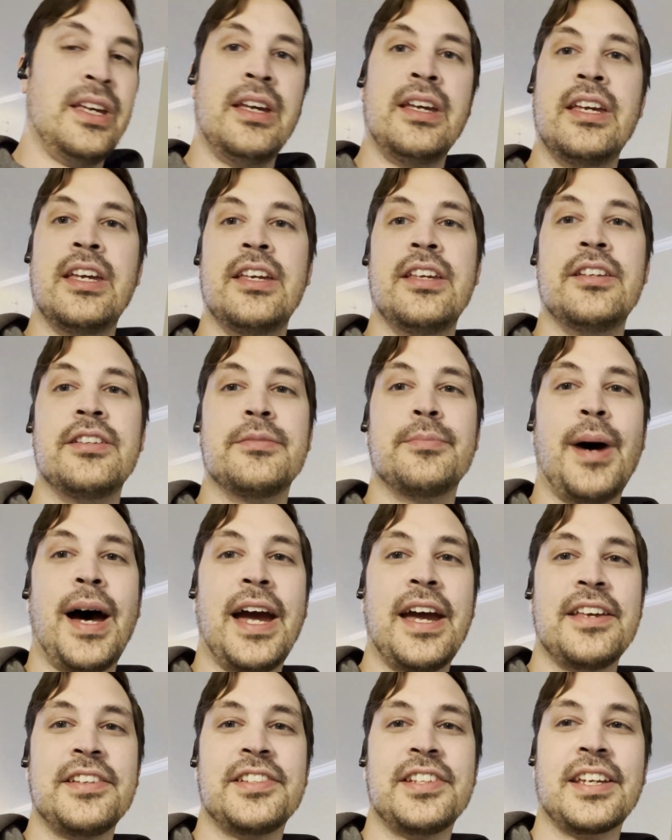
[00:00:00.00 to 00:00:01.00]
He's
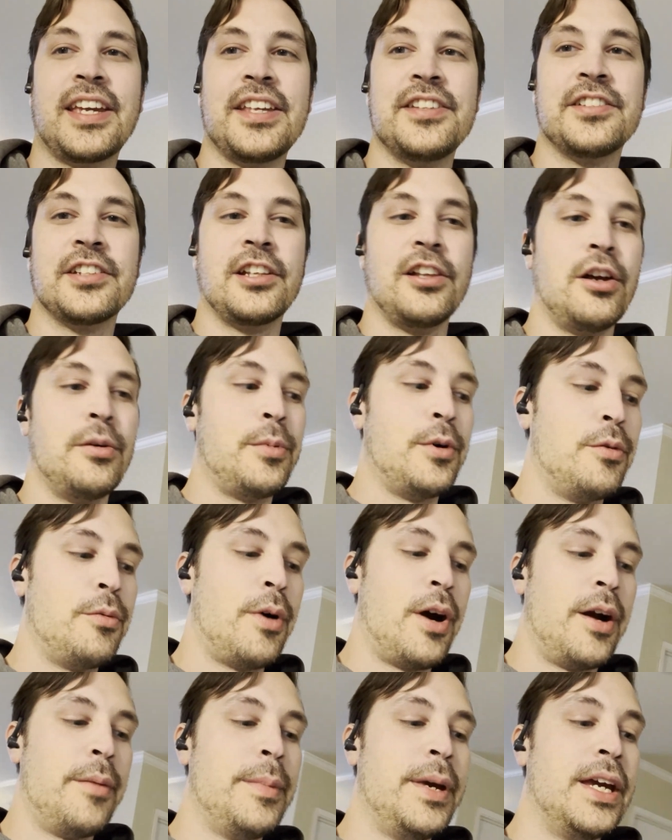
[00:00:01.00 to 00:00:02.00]
biased against global
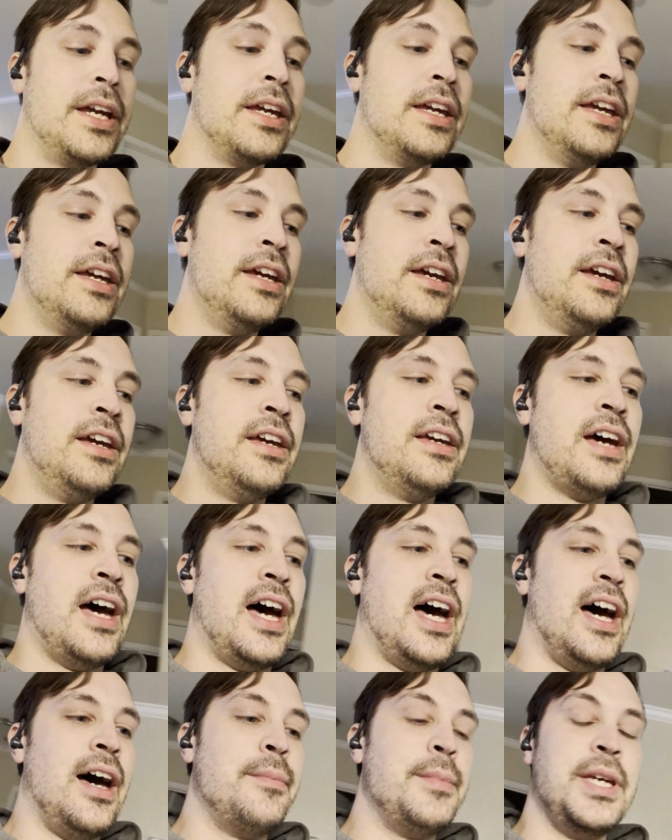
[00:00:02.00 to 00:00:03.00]
warming.
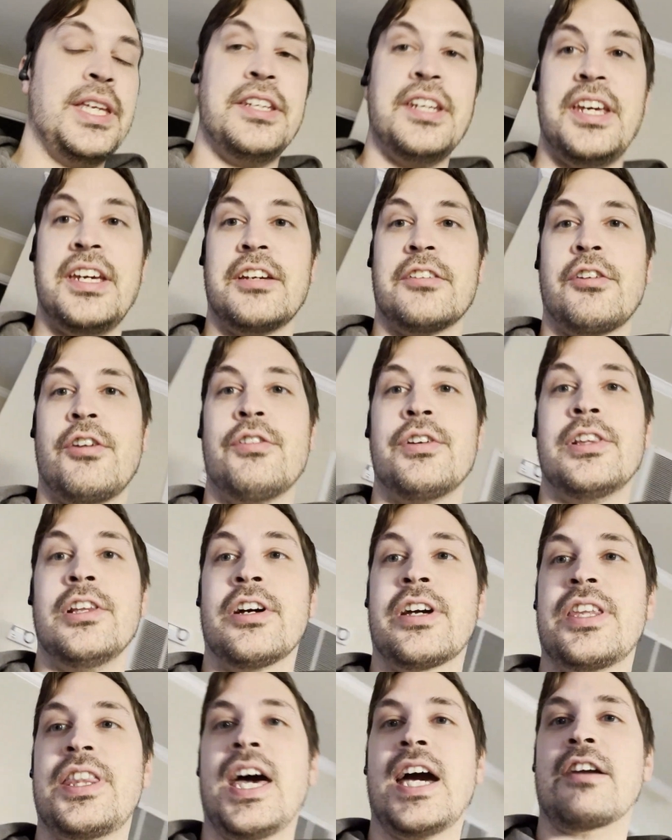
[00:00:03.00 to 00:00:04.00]
He didn't
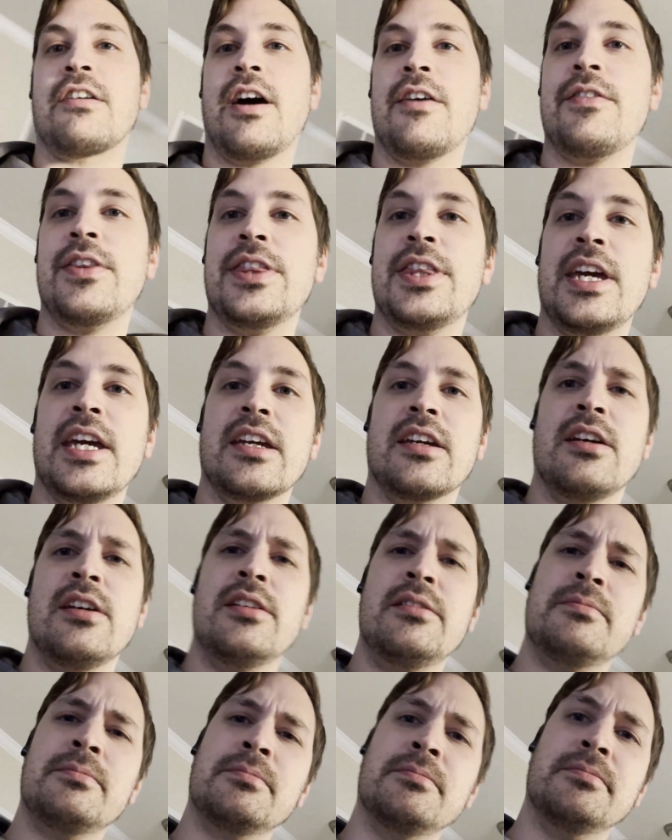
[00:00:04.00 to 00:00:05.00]
look at that graph and think,
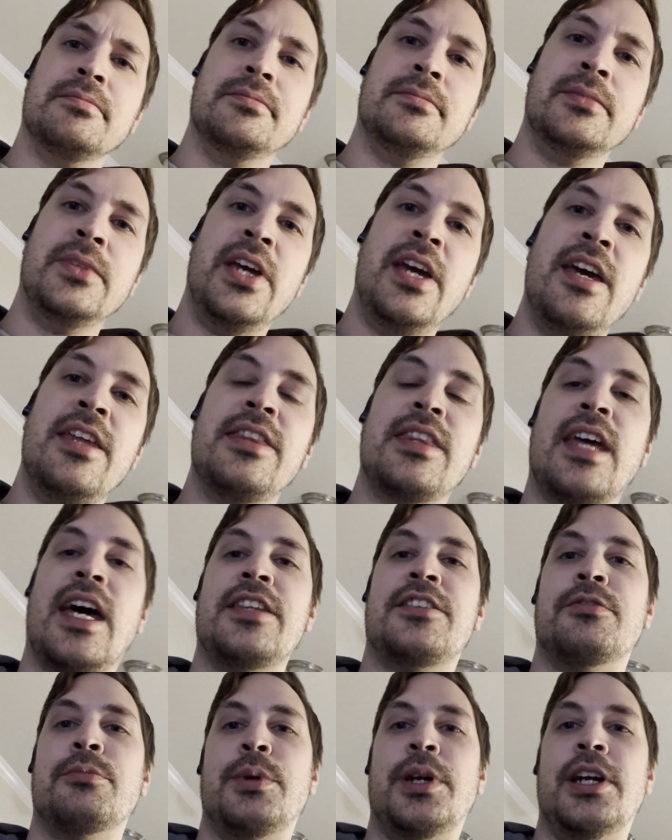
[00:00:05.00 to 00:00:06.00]

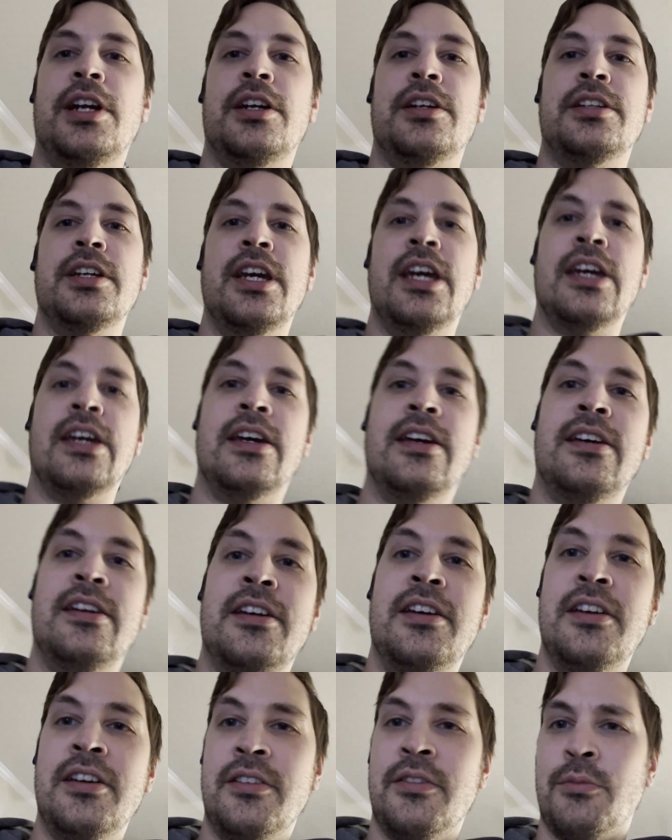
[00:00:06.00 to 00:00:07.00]
that's weird.
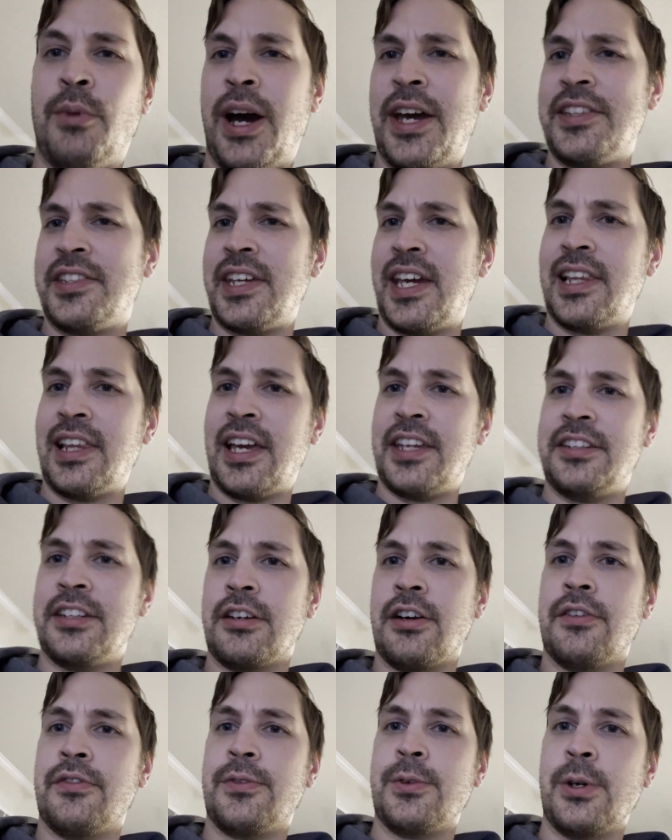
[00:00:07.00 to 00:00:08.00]
Why is the Atlantic
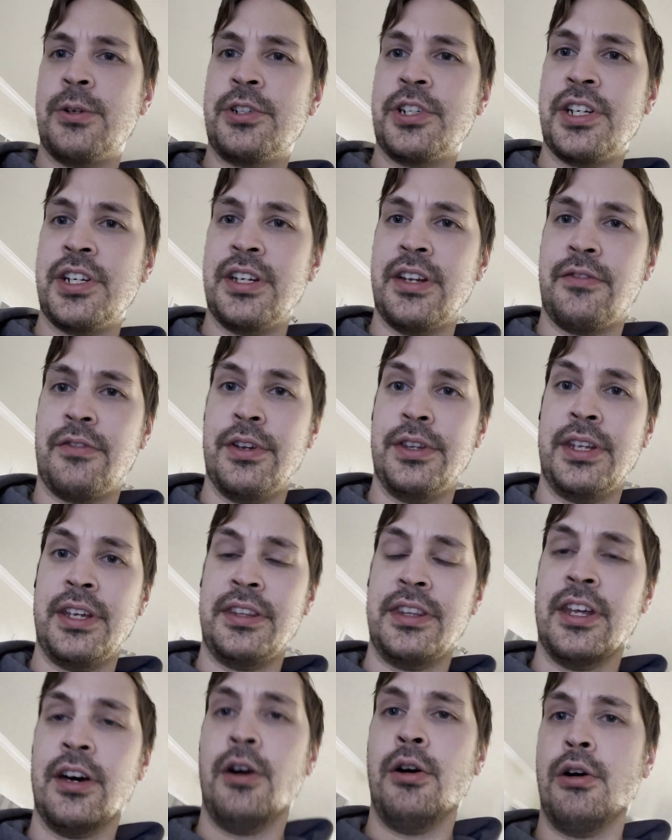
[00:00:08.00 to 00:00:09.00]
Ocean different than
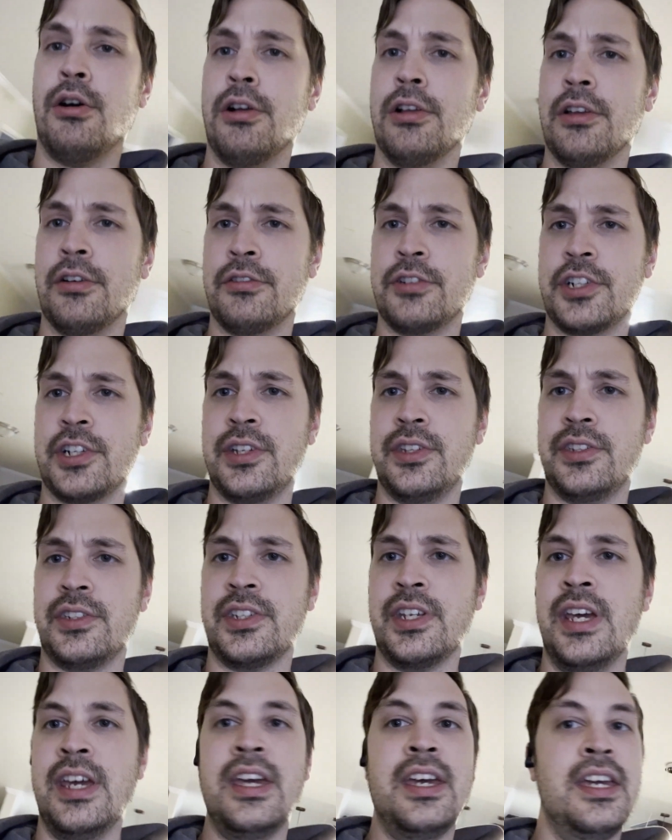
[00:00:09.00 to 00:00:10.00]
the whole oceans?
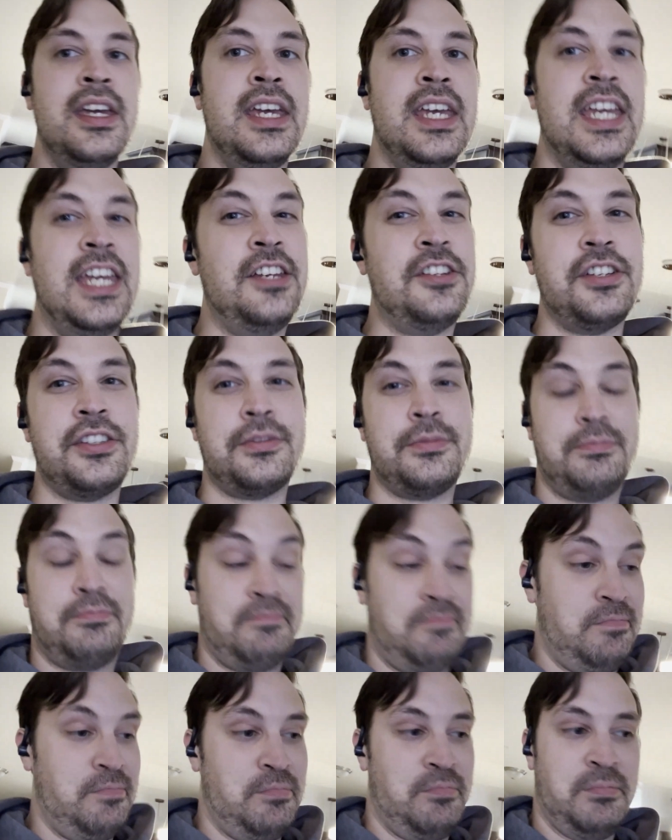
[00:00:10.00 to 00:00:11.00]
He
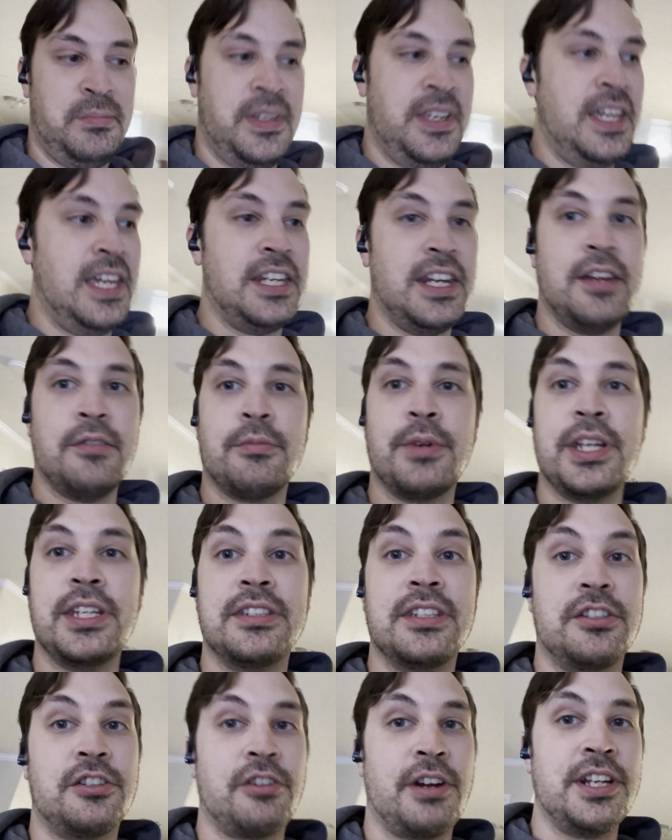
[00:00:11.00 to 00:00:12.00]
didn't read
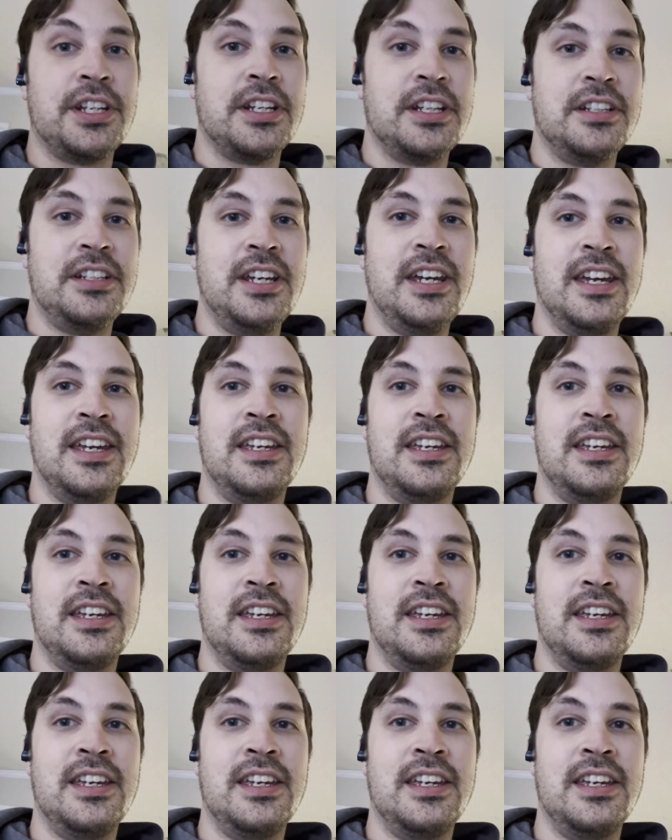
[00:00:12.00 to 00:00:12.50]
the trended.